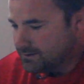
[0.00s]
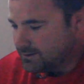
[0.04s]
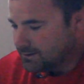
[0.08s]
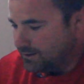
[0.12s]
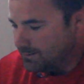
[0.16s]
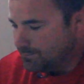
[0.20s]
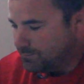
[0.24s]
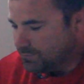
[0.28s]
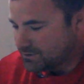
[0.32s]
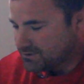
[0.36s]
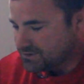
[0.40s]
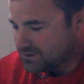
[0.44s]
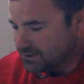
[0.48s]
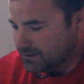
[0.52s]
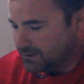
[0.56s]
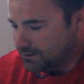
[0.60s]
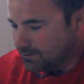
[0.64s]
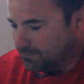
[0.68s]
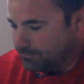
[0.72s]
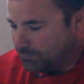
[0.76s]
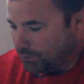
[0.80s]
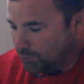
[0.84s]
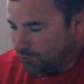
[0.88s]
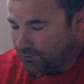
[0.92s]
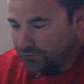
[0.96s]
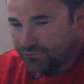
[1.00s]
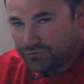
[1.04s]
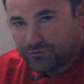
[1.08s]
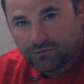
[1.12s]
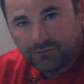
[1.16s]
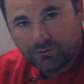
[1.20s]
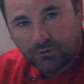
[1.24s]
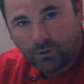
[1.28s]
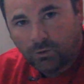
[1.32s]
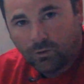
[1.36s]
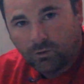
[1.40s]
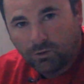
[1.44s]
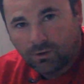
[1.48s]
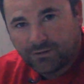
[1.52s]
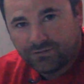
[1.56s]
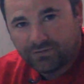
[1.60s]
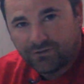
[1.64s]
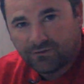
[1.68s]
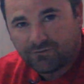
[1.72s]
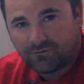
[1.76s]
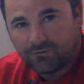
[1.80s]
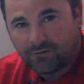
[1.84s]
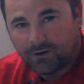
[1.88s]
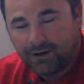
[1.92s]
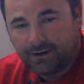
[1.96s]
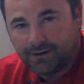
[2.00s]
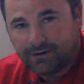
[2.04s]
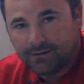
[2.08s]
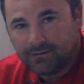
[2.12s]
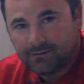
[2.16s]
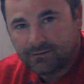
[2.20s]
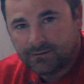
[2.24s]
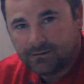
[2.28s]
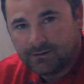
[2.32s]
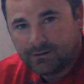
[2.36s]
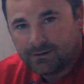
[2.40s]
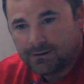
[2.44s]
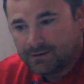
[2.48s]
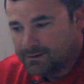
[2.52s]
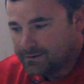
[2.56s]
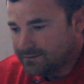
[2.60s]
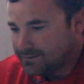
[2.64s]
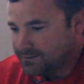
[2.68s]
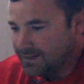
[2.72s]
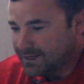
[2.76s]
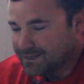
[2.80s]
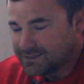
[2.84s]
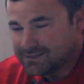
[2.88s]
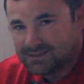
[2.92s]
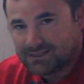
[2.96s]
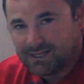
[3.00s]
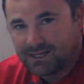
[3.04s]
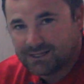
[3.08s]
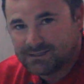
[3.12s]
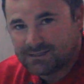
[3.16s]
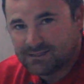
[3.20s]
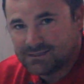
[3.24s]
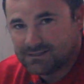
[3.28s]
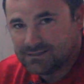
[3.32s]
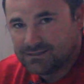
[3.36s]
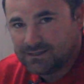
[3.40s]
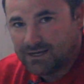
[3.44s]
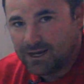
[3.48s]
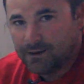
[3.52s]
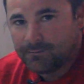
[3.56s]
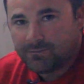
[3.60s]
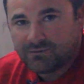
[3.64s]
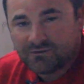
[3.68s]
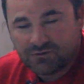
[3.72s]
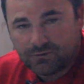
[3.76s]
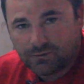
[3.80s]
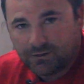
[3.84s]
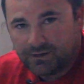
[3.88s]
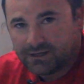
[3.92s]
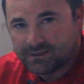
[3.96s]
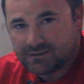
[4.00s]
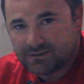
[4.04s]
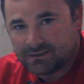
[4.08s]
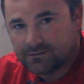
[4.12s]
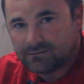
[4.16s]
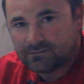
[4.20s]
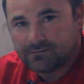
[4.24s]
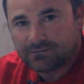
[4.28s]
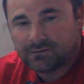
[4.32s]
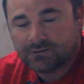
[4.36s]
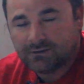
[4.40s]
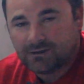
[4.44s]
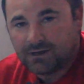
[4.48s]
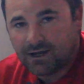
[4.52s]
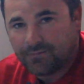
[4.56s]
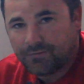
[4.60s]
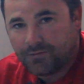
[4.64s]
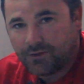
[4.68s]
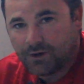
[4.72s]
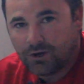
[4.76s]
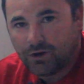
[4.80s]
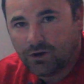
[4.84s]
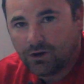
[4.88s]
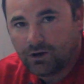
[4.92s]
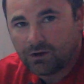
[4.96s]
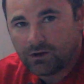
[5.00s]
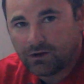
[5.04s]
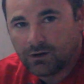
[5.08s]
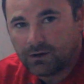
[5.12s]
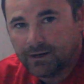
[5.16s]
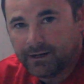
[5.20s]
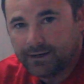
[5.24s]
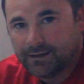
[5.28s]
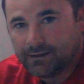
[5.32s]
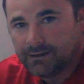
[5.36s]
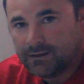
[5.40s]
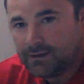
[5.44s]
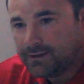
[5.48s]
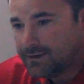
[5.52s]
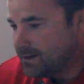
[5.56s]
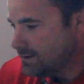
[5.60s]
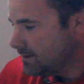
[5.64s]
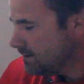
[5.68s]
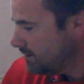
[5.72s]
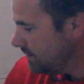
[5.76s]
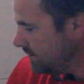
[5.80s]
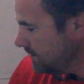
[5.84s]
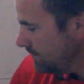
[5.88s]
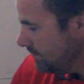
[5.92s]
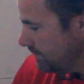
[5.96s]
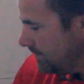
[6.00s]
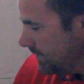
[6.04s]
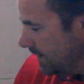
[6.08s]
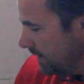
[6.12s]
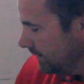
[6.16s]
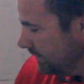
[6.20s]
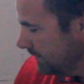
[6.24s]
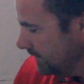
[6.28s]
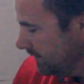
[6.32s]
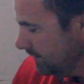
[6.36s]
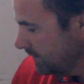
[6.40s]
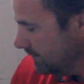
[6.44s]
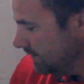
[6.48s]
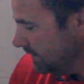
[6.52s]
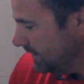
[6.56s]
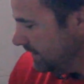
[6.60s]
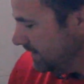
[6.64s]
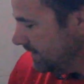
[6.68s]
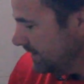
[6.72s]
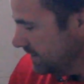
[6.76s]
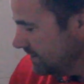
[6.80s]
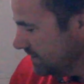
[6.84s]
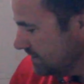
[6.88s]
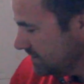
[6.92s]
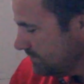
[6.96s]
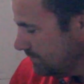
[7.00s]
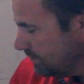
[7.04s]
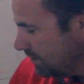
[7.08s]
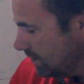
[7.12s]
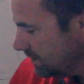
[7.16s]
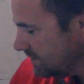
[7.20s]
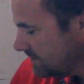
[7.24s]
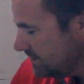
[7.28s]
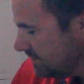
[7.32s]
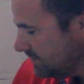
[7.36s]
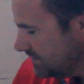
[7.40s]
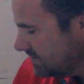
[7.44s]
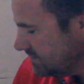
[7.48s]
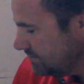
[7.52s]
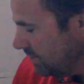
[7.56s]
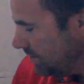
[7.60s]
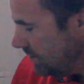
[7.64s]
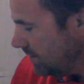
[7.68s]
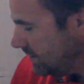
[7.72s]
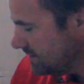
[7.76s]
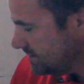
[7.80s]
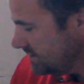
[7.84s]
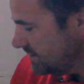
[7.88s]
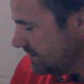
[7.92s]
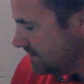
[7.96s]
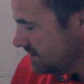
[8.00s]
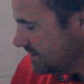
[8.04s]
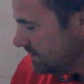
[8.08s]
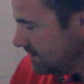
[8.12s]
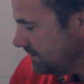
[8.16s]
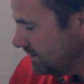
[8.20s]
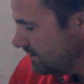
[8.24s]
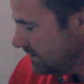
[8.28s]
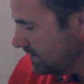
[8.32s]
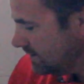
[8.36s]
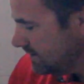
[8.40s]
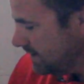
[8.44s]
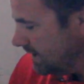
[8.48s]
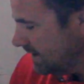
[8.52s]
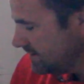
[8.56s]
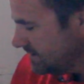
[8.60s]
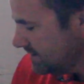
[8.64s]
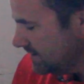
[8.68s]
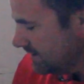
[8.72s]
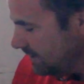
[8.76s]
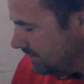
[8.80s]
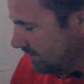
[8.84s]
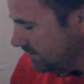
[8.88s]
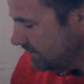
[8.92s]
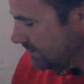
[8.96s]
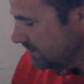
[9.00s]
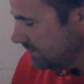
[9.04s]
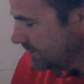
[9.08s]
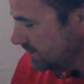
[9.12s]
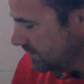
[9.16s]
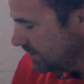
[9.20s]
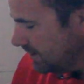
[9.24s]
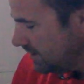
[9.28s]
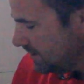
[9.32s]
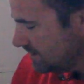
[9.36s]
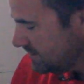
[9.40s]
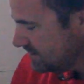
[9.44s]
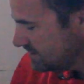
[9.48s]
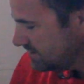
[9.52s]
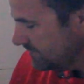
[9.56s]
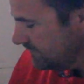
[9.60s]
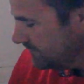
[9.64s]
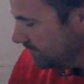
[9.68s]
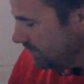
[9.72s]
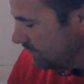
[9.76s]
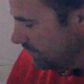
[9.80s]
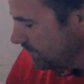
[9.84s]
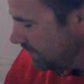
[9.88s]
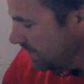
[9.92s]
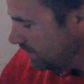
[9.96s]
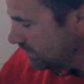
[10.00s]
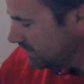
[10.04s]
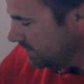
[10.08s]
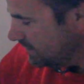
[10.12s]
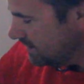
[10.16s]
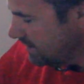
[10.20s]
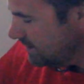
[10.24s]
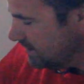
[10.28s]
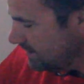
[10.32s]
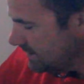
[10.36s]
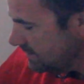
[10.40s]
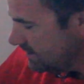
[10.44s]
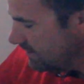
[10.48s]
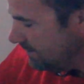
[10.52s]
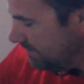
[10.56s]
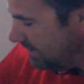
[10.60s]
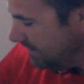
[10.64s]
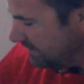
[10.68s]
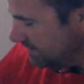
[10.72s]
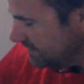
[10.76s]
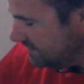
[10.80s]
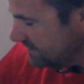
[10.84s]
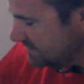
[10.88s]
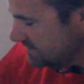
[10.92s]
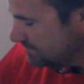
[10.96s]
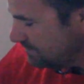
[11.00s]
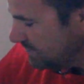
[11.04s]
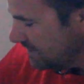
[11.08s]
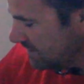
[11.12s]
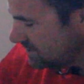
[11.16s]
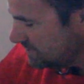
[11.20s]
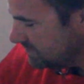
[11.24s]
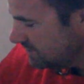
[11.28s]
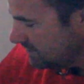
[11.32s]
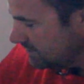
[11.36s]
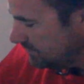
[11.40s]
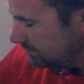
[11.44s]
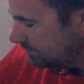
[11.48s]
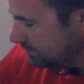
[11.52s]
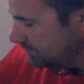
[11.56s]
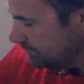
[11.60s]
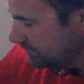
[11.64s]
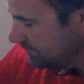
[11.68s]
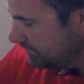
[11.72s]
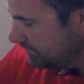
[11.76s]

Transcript: he puts a little bolt through the hole at the front. That sets his depth so he doesn't cut the concrete. And literally he just marks out his boxes, cuts it out, knocks the foam out. They make these special